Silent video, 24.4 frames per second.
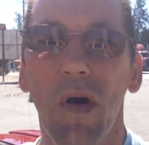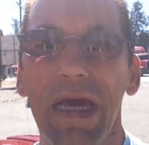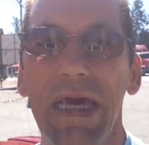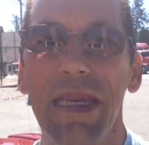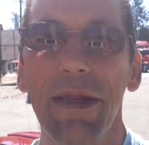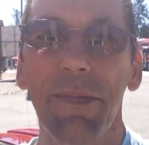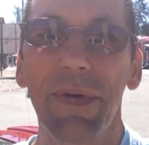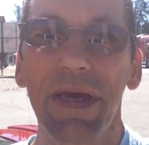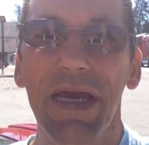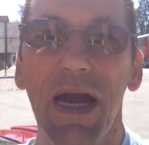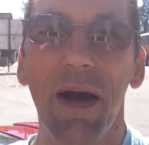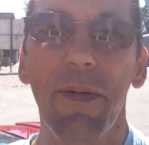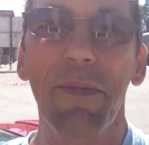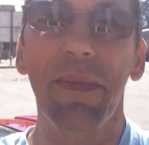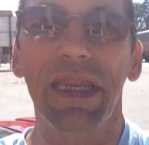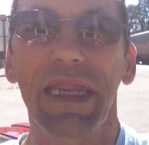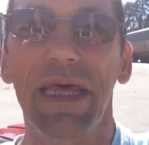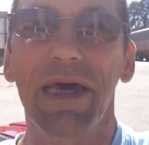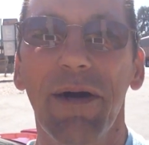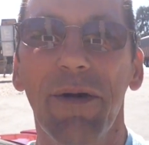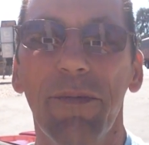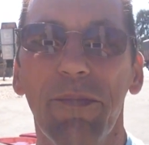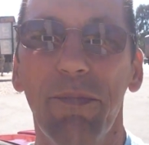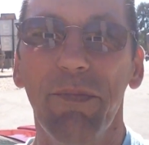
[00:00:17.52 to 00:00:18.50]
way to become a
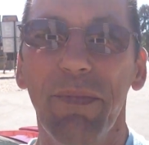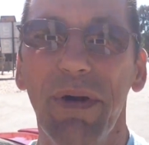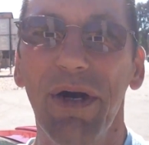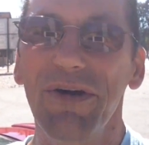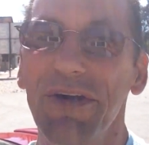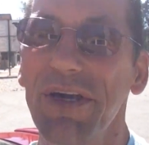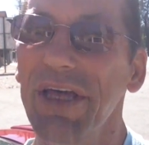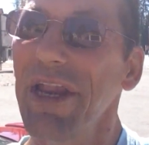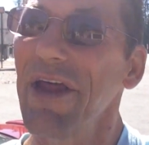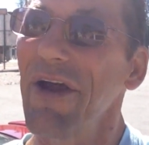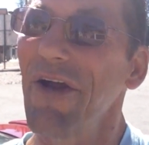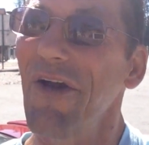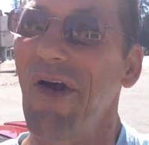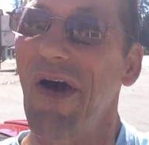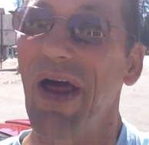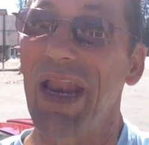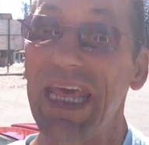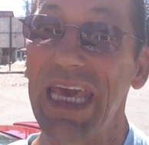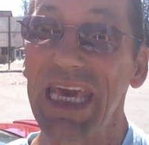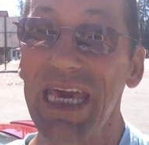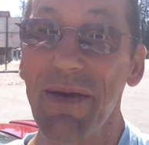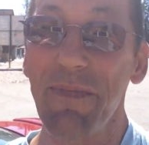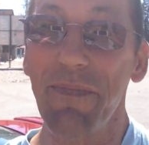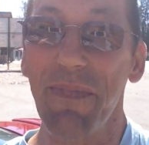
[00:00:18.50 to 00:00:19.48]
millionaire on
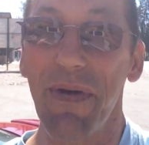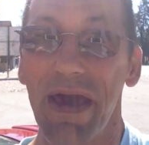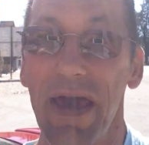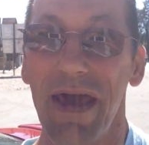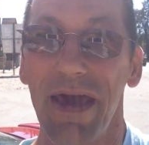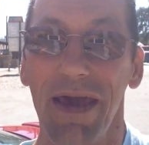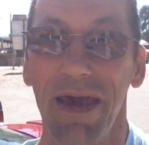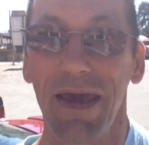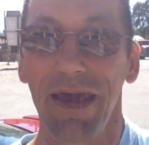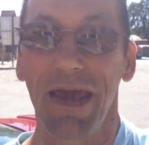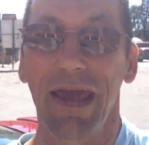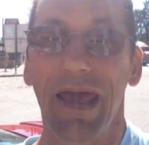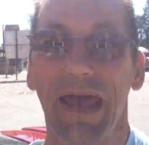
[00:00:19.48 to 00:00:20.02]
eBay